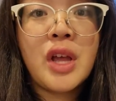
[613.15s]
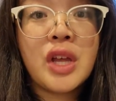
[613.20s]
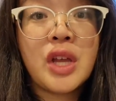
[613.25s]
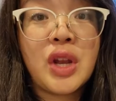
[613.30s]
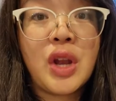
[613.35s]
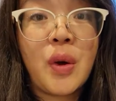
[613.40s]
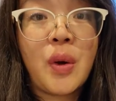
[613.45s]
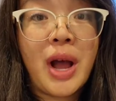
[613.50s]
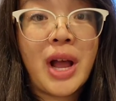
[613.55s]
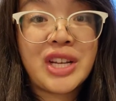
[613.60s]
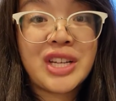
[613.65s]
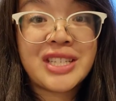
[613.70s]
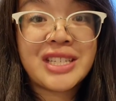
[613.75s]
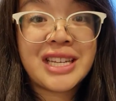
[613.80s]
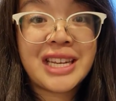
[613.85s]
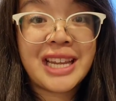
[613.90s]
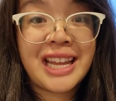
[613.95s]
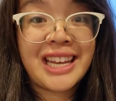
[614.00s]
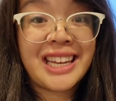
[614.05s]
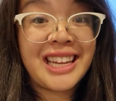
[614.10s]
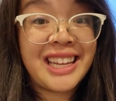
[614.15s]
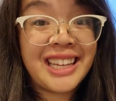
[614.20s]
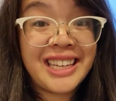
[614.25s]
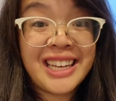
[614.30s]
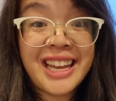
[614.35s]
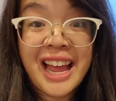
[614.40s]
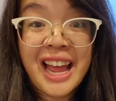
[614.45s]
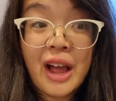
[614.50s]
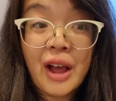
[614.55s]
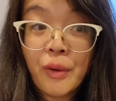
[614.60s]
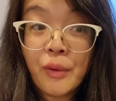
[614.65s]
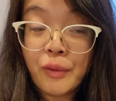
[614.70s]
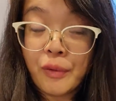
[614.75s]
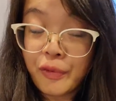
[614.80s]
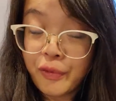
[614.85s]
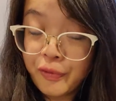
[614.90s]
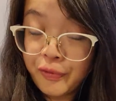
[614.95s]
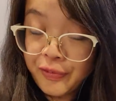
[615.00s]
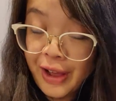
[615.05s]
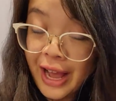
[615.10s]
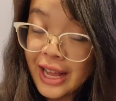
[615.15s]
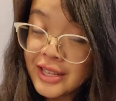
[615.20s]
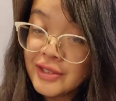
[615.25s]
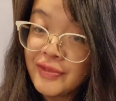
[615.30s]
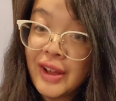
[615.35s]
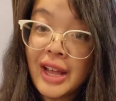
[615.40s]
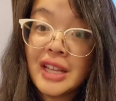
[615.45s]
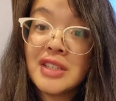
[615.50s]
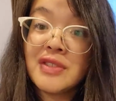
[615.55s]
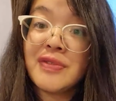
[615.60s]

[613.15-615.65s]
you know, I just need to get in, out, fast,